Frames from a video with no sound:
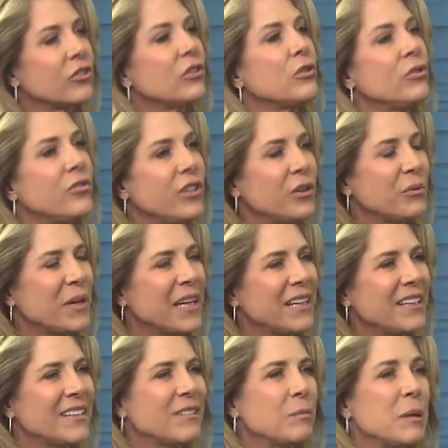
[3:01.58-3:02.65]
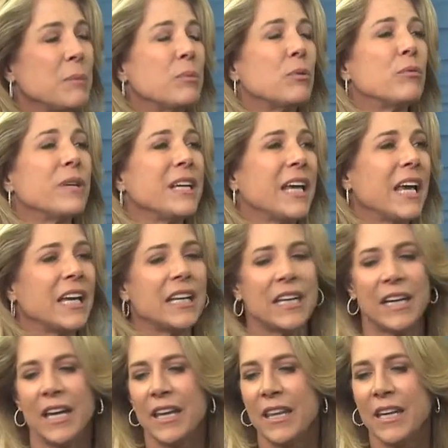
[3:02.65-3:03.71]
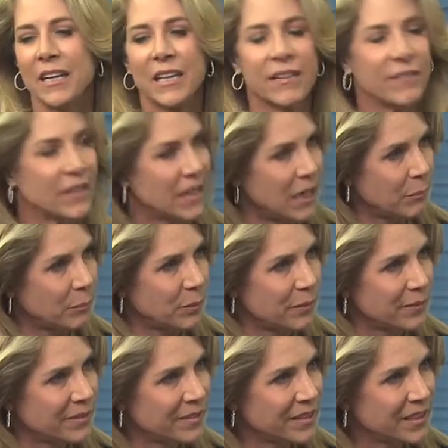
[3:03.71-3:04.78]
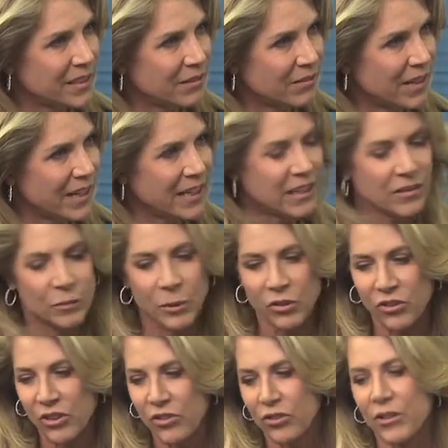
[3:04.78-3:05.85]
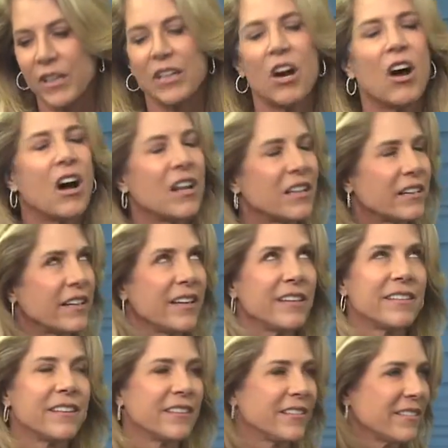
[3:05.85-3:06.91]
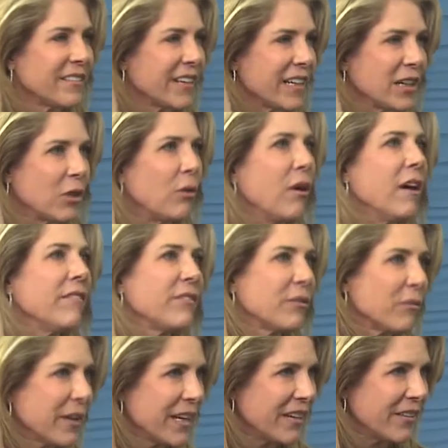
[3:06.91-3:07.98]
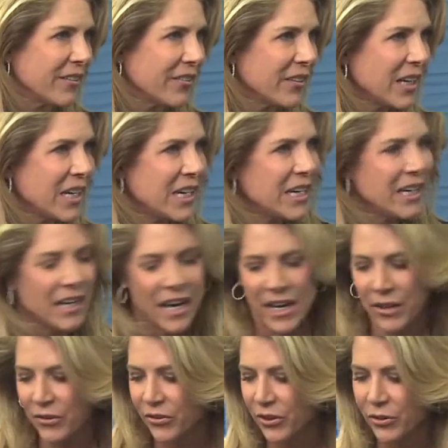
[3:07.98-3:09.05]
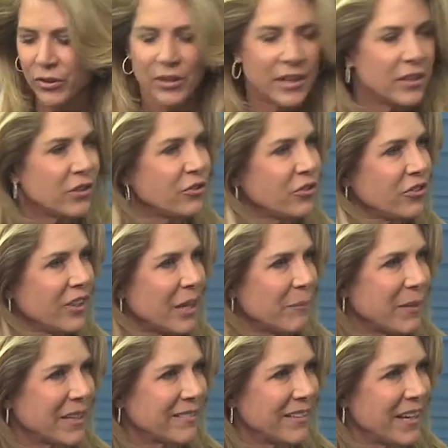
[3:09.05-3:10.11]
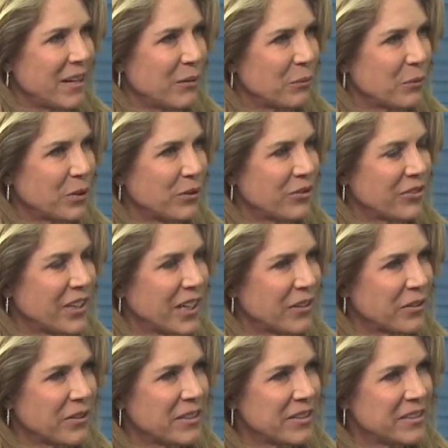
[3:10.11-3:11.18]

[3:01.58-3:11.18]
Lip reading: losing weight, it's people regaining and then giving up, right? Especially during the holidays, they just like go off the rails. I noticed you sat back down. Were you scared?